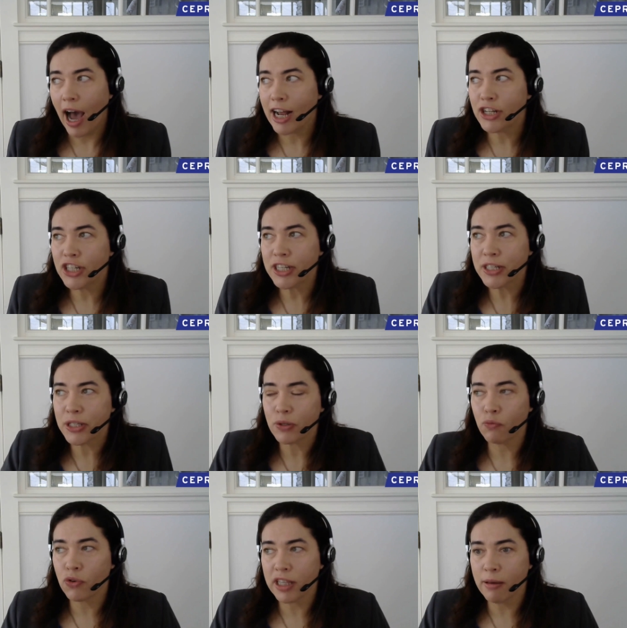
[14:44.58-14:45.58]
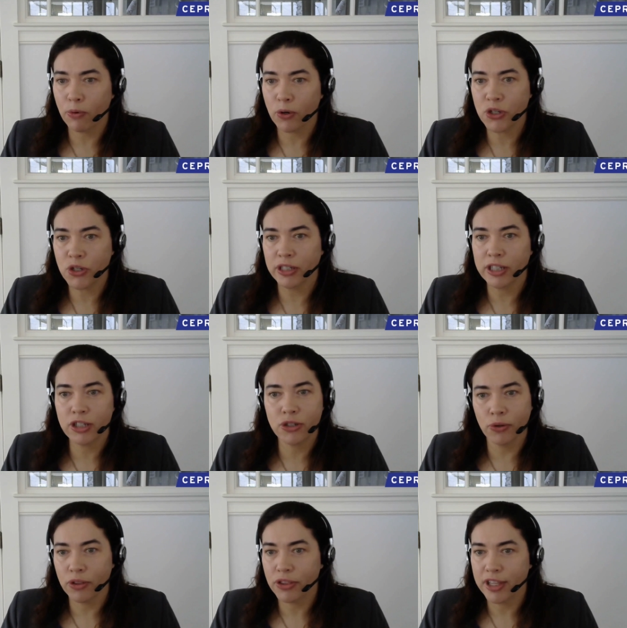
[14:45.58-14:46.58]
I just really personally
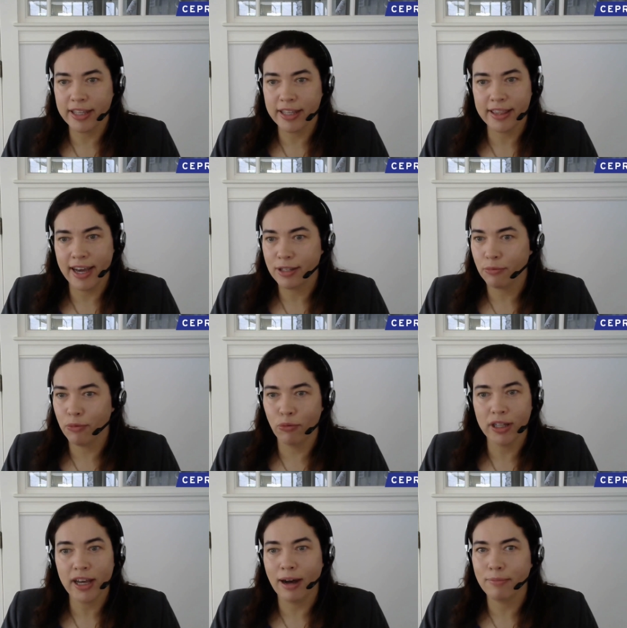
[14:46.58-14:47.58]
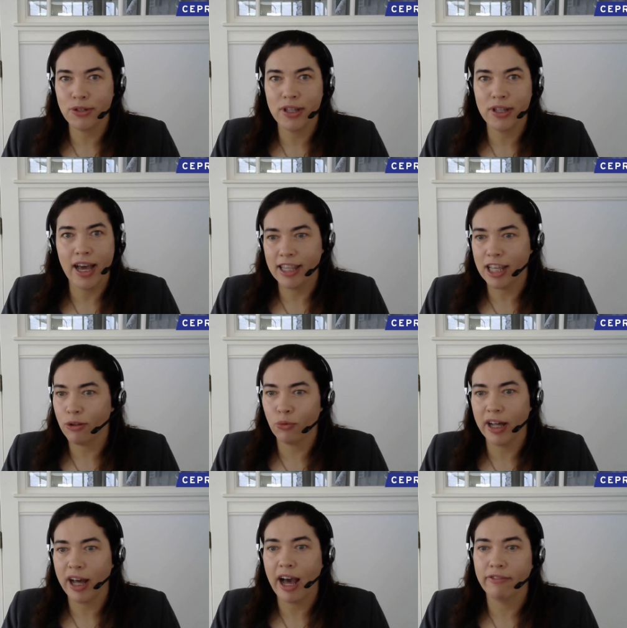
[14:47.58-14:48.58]
don't think that we will come to that, that we
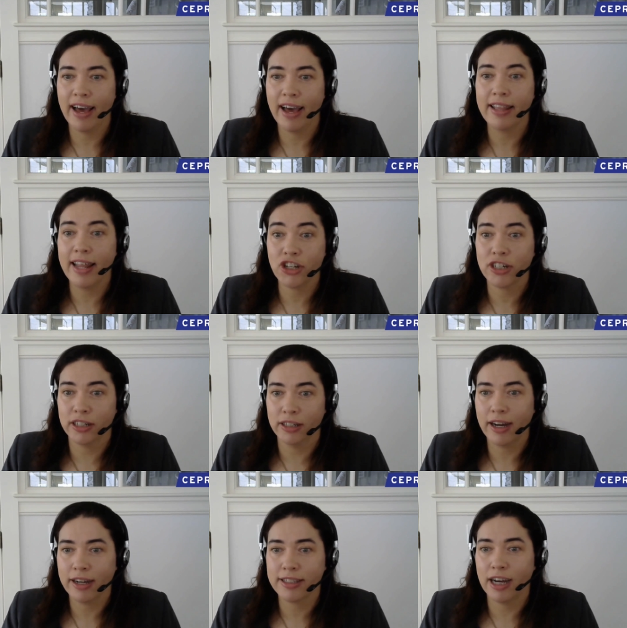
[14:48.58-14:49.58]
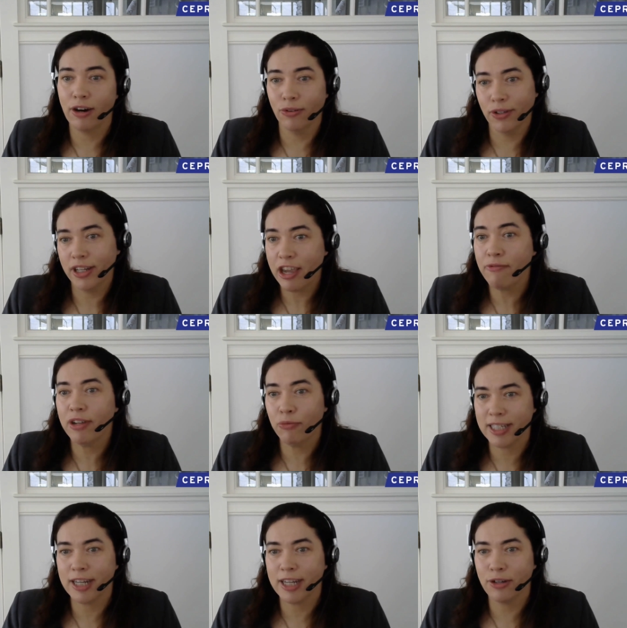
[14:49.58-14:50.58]
will have a national lockdown, even
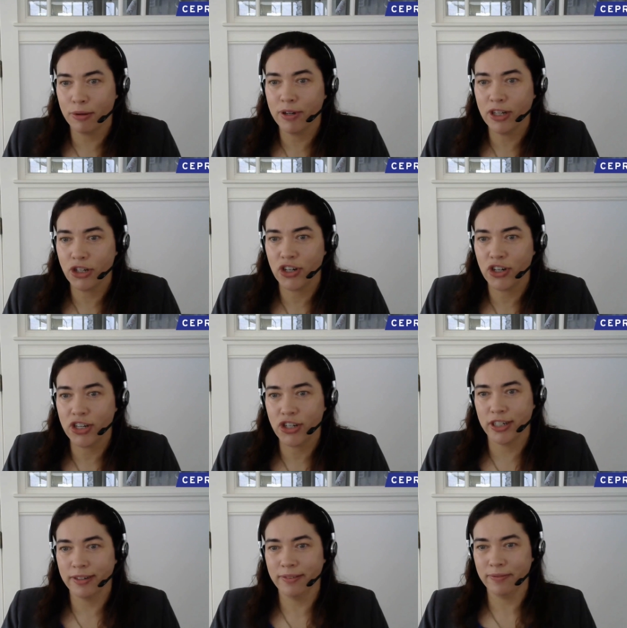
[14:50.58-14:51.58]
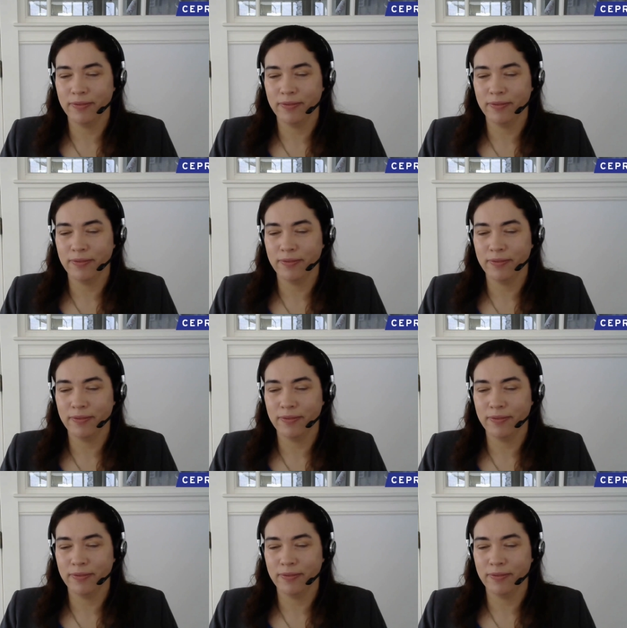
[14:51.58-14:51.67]
with the new administration.